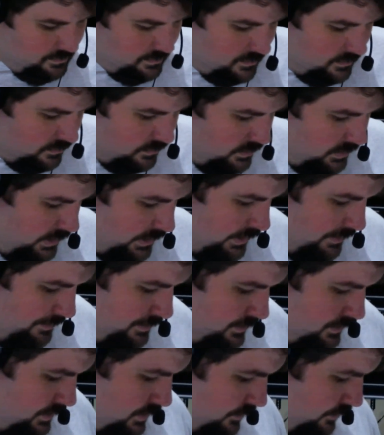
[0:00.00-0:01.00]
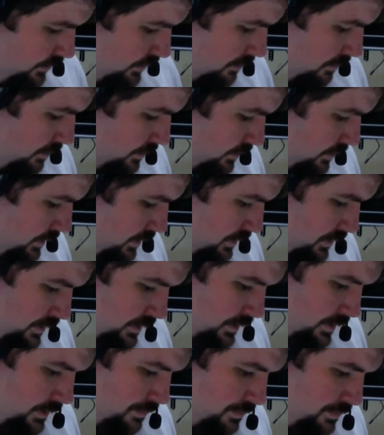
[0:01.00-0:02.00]
What happens if I bring
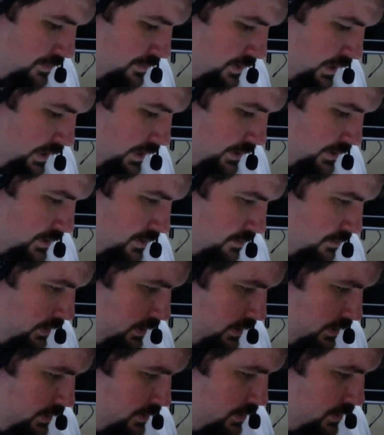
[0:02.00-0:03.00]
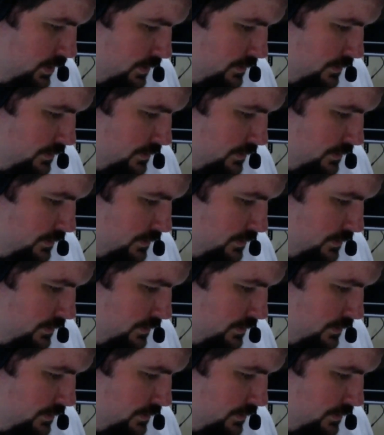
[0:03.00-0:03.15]
up Task Manager?